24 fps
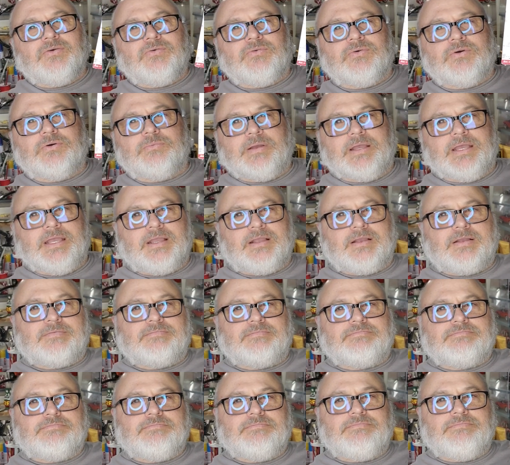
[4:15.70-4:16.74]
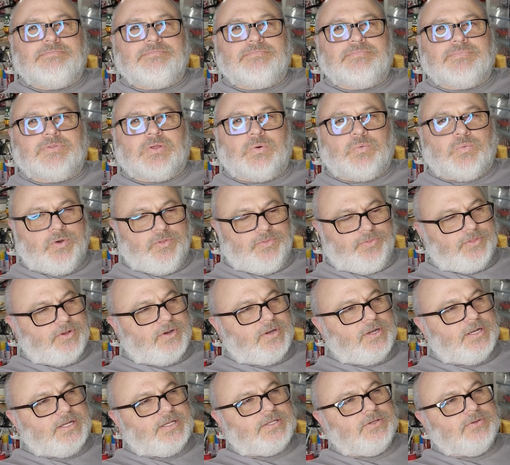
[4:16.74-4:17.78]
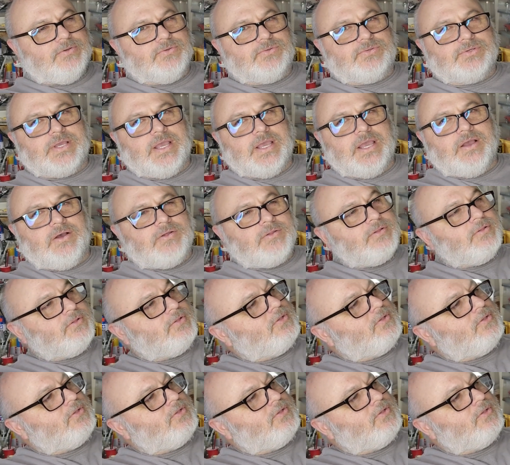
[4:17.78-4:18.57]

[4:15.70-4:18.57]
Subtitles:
will be the 132 scale